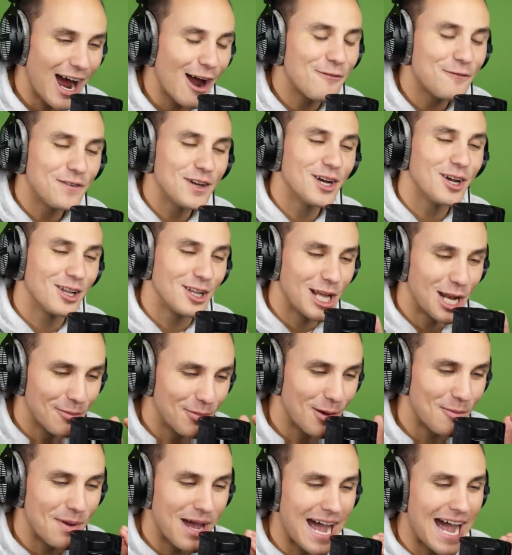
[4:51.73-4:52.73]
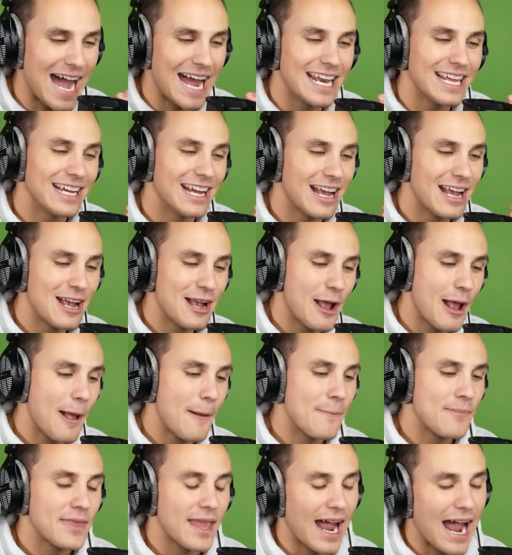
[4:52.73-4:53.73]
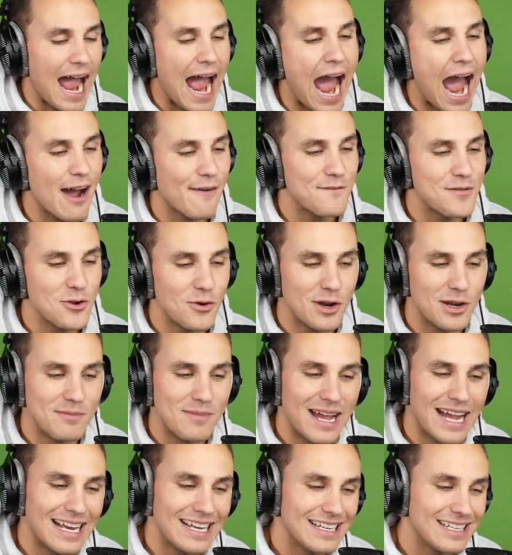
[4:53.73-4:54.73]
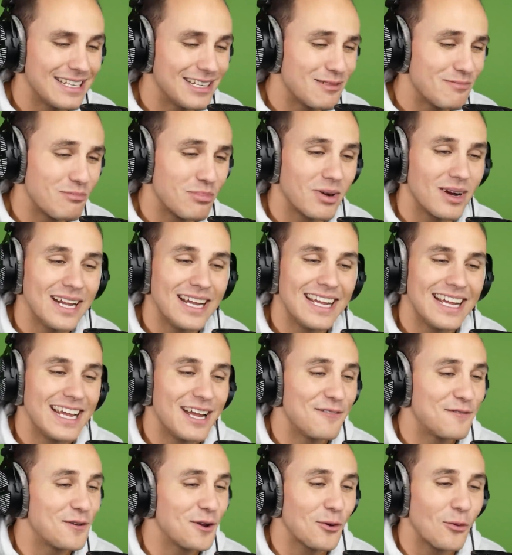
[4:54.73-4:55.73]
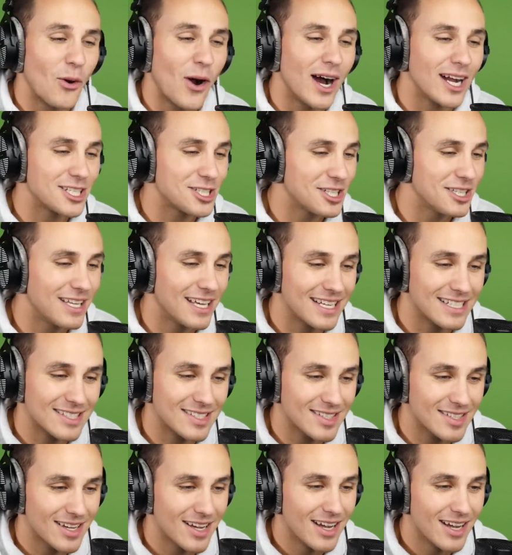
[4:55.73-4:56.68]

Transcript: I feel a little bit bad. I have to admit, Bree, if you're watching this,